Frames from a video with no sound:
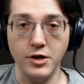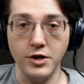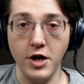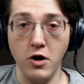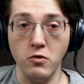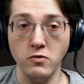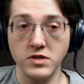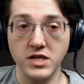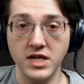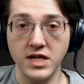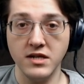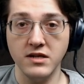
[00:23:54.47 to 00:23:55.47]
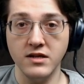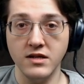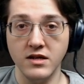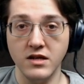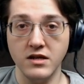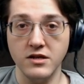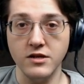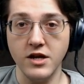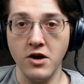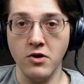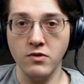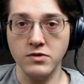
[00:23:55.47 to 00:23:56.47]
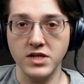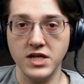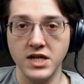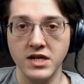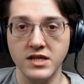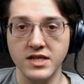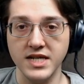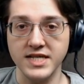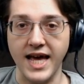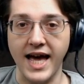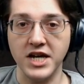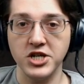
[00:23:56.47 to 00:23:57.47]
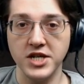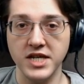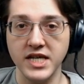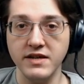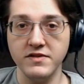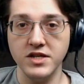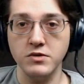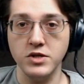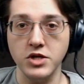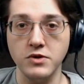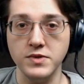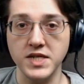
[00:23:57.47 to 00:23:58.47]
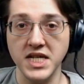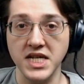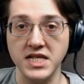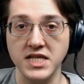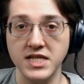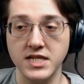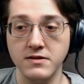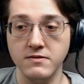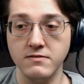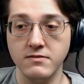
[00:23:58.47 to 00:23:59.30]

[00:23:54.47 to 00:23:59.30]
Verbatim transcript: Note, note, this actually gives you two seats.